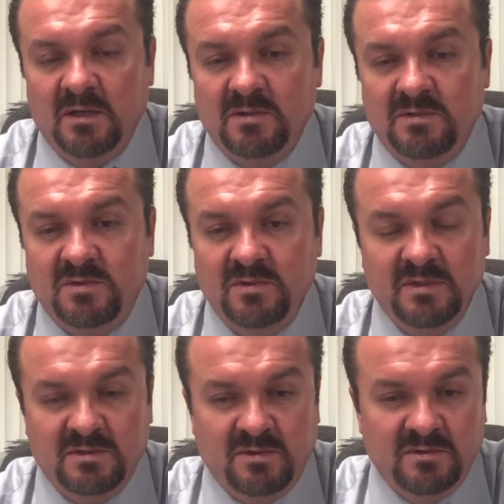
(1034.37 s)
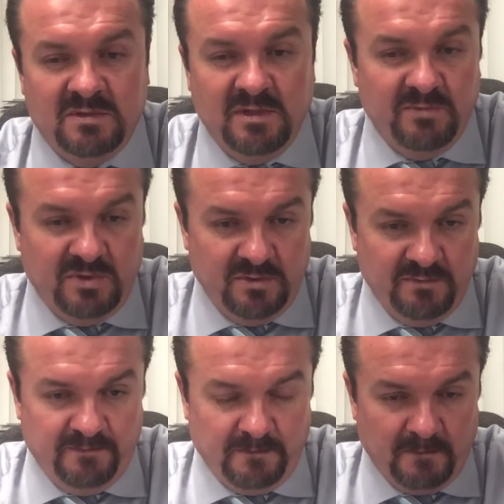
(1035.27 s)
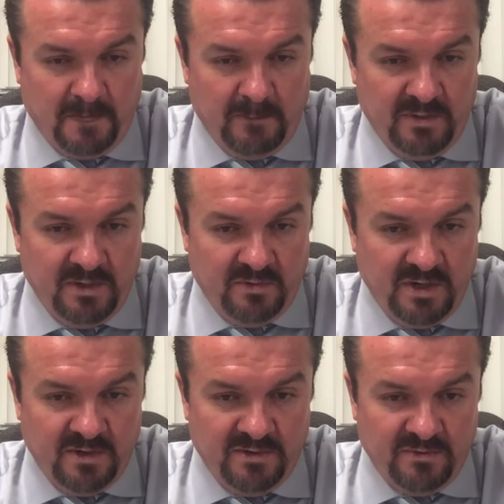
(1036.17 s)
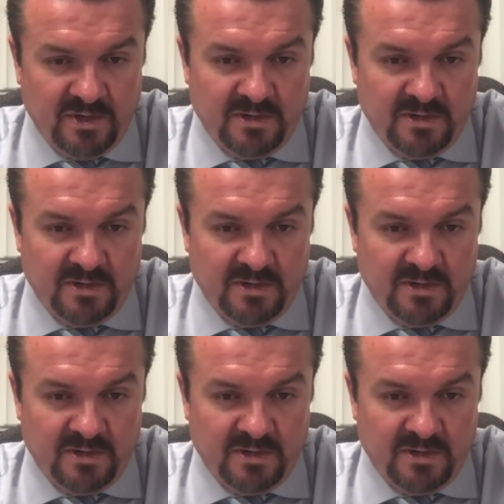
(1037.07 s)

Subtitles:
Students don't seem to be aware of the